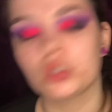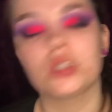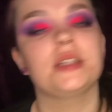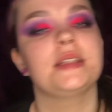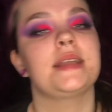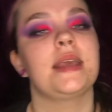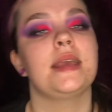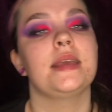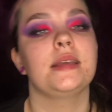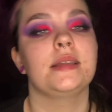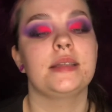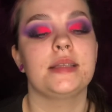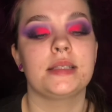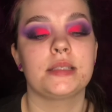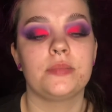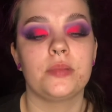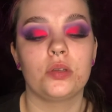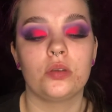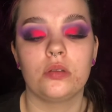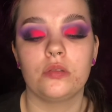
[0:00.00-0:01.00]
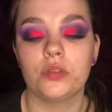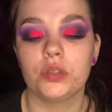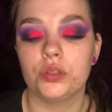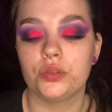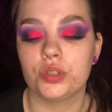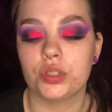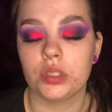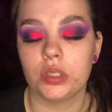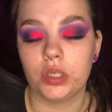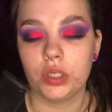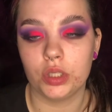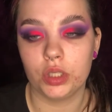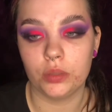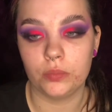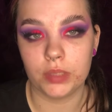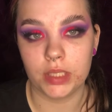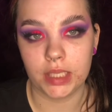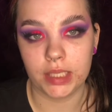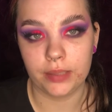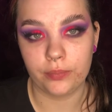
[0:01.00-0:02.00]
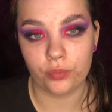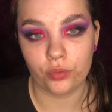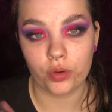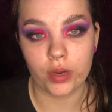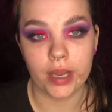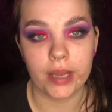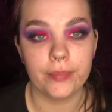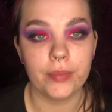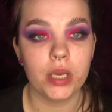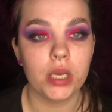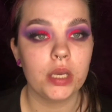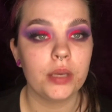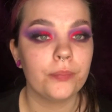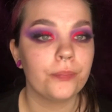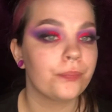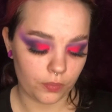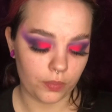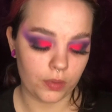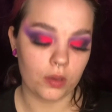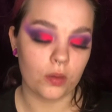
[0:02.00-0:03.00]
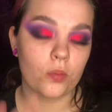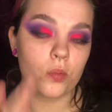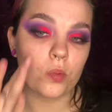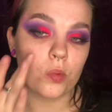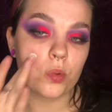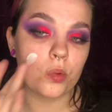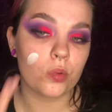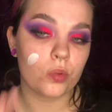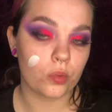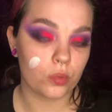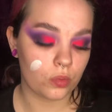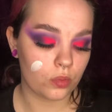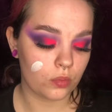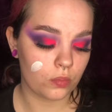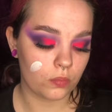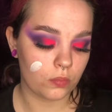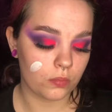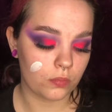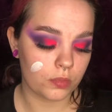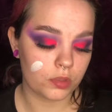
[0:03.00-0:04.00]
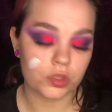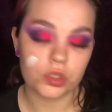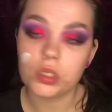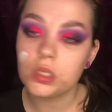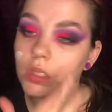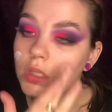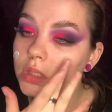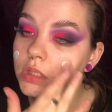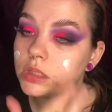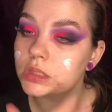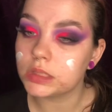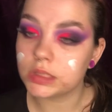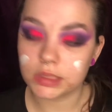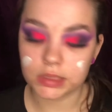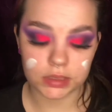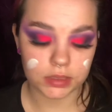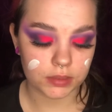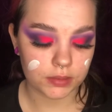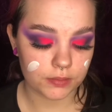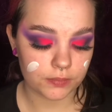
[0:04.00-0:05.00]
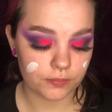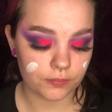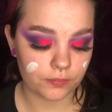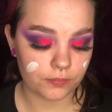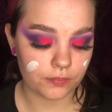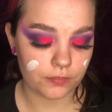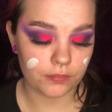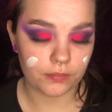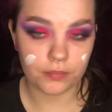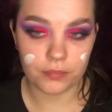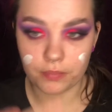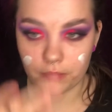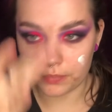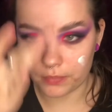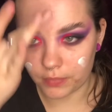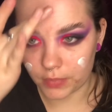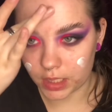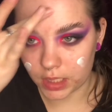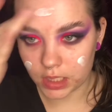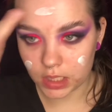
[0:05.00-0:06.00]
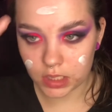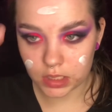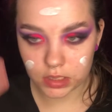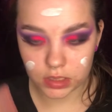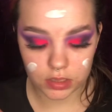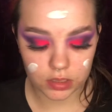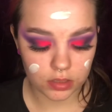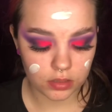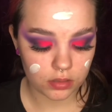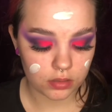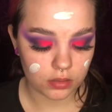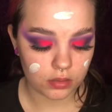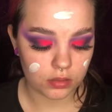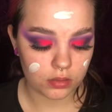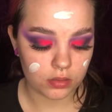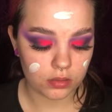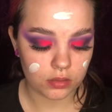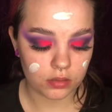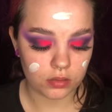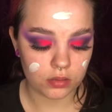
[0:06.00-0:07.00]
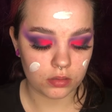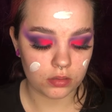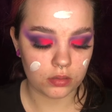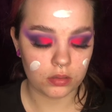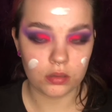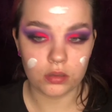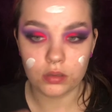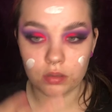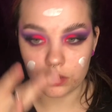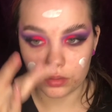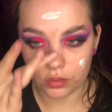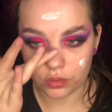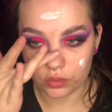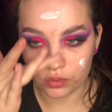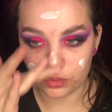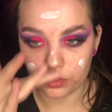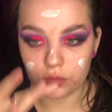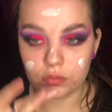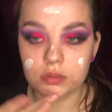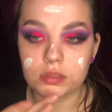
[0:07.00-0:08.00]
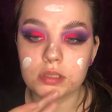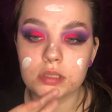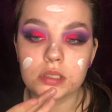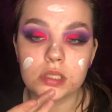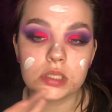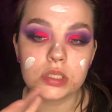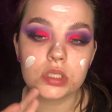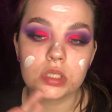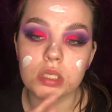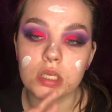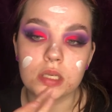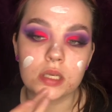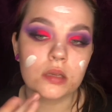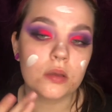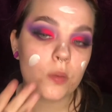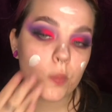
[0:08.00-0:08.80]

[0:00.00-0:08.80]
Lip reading: take this Makeup Revolution Illuminating Primer. A bit on my cheeks, on my head, nose and chin.